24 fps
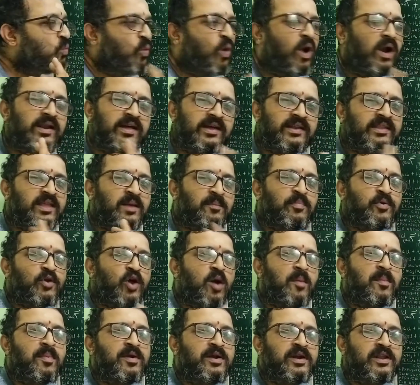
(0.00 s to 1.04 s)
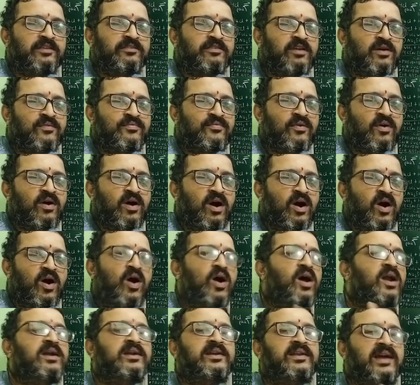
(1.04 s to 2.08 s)
what are the properties of
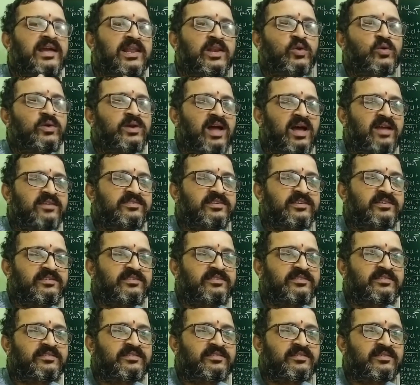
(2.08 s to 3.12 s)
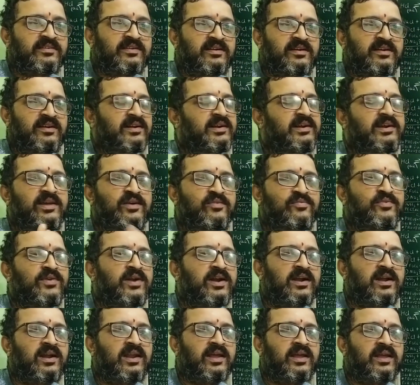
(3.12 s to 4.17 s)
all dilute acids?
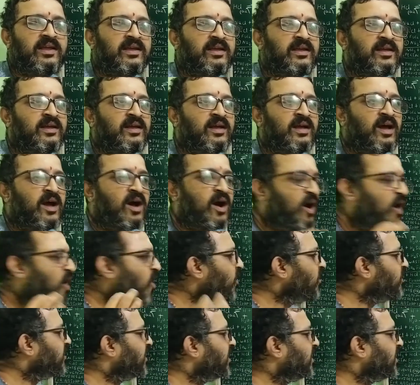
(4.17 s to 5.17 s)
Definitely, all